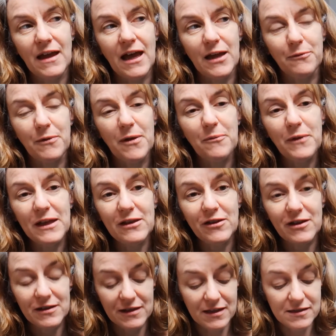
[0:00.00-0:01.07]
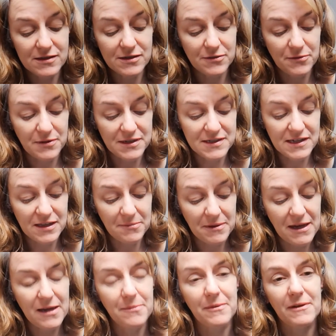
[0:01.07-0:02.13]
And when we look at these stories in the
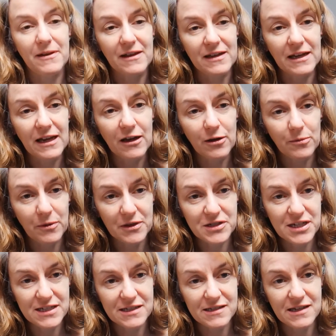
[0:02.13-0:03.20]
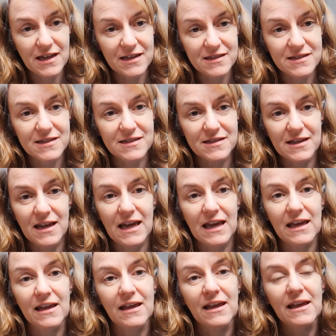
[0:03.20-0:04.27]
Bible and hear what Jesus has to
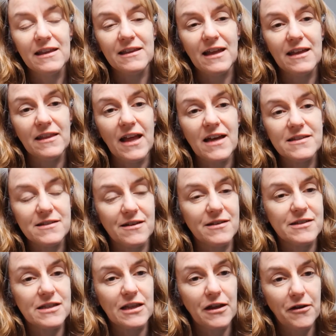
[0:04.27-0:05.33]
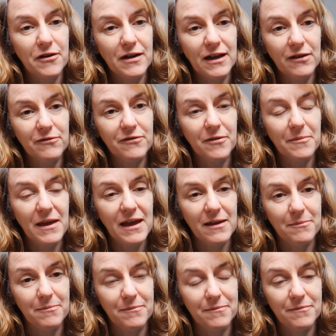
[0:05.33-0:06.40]
say, then that's us learning from
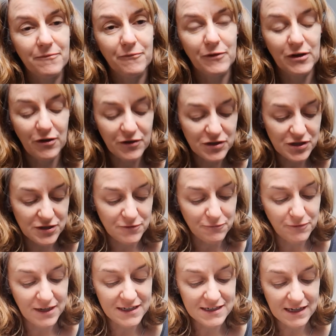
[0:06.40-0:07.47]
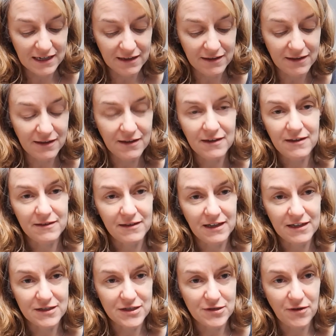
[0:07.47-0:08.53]
him. We're not just reading the
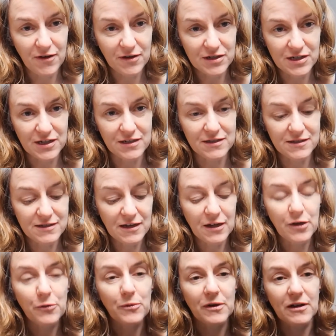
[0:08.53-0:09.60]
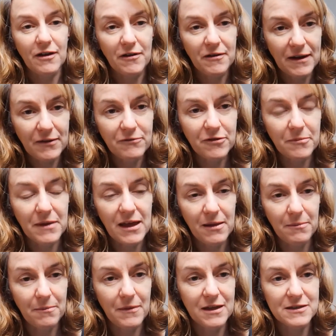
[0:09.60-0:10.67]
instructions, we're learning from
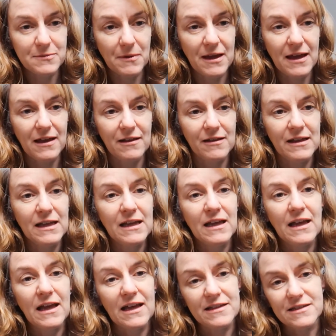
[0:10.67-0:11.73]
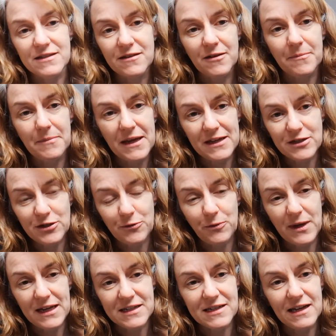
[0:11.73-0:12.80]
him as well as to a better
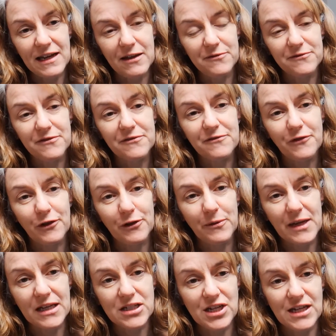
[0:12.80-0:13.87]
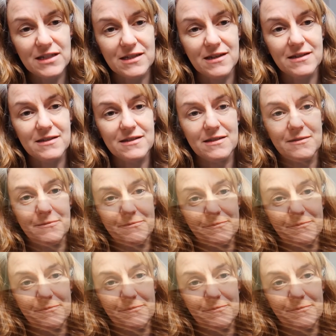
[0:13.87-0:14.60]
way to live following Jesus.